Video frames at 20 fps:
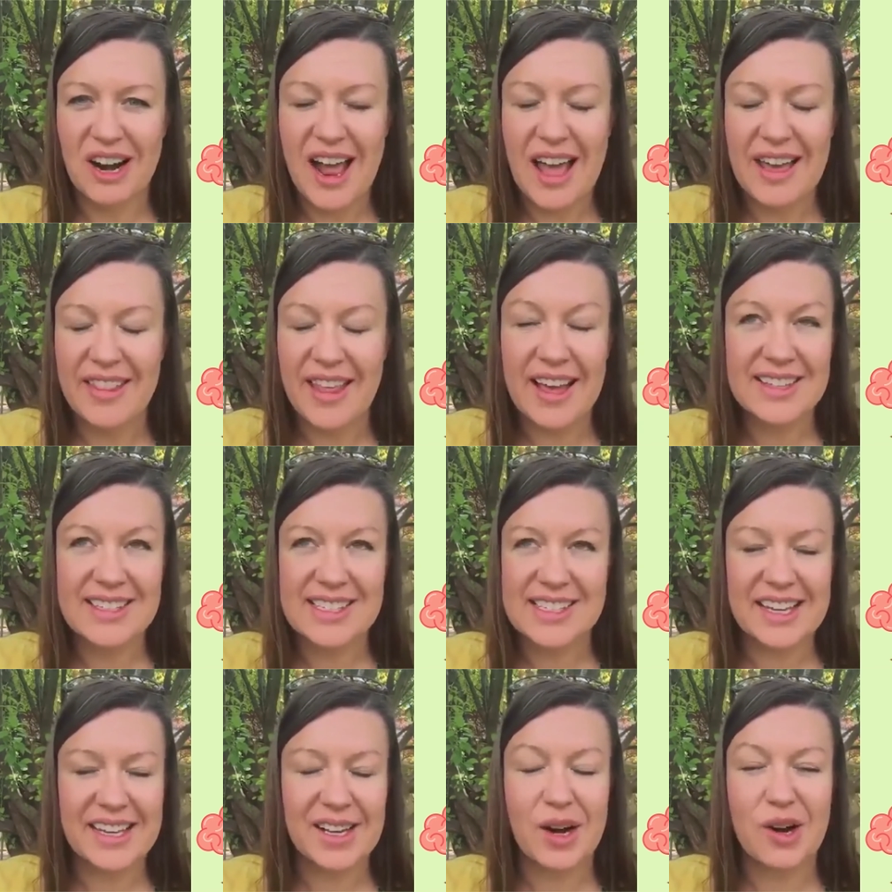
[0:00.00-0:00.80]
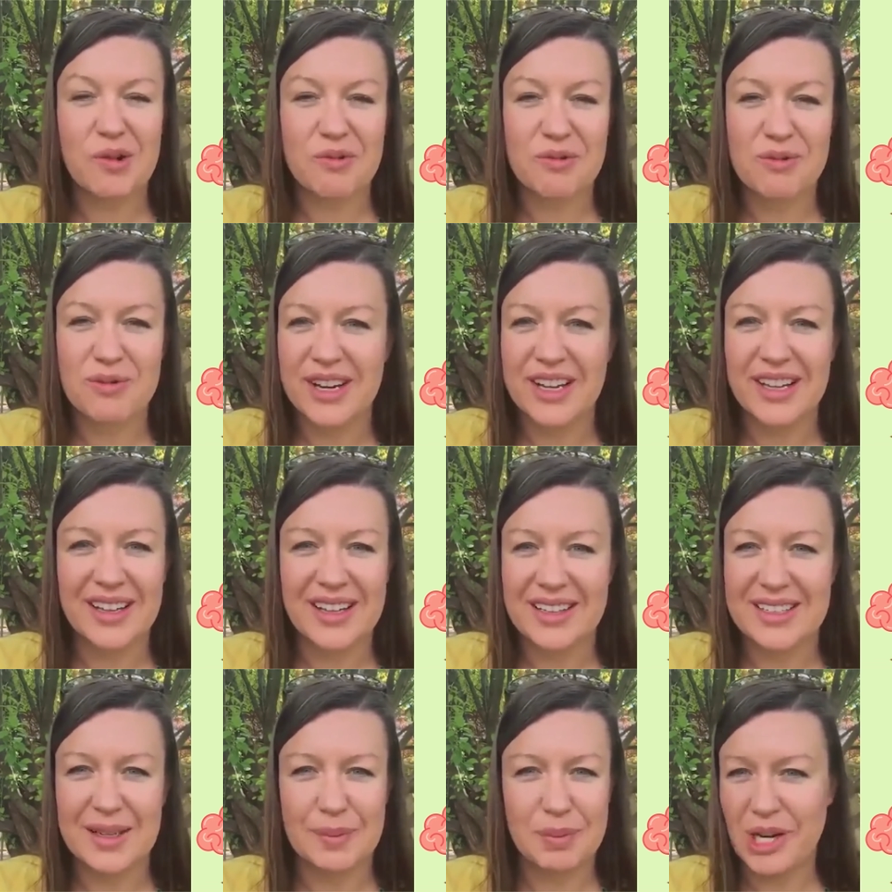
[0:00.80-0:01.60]
And that's like a really
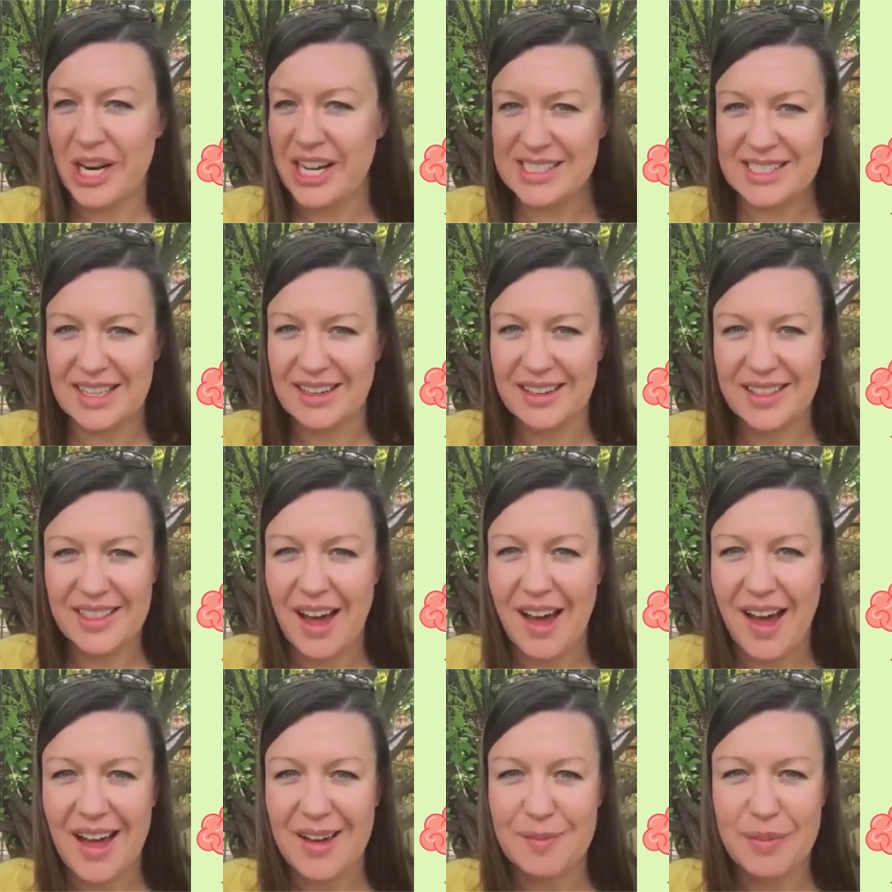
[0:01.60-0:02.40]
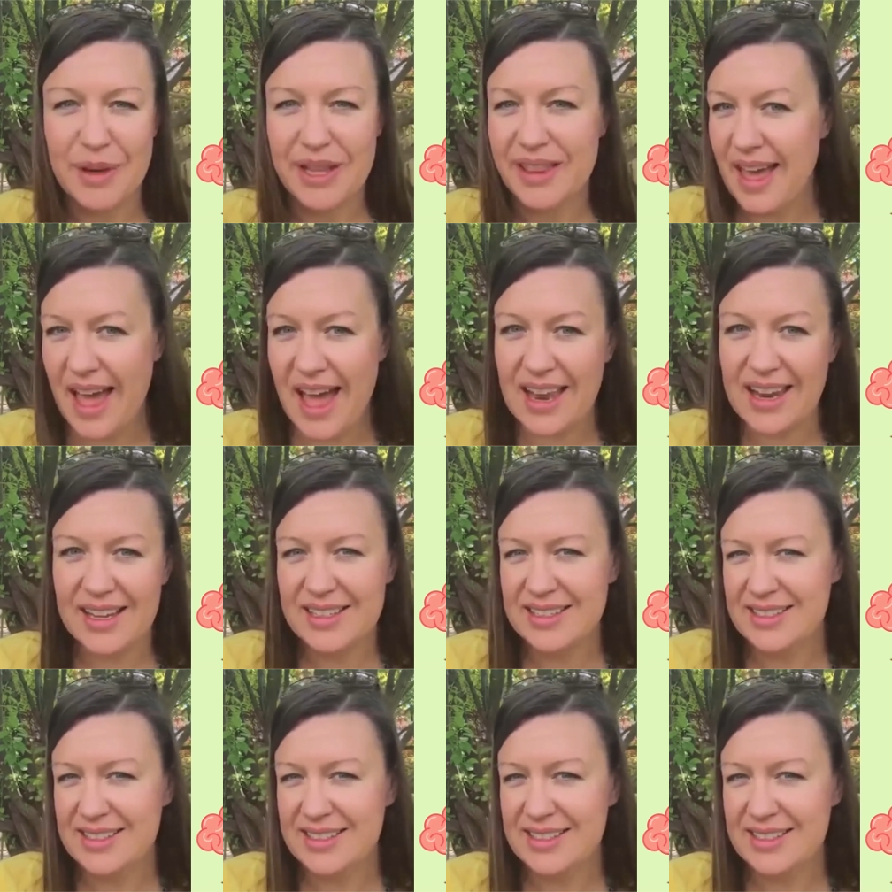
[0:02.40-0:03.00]
depressing thought, but that is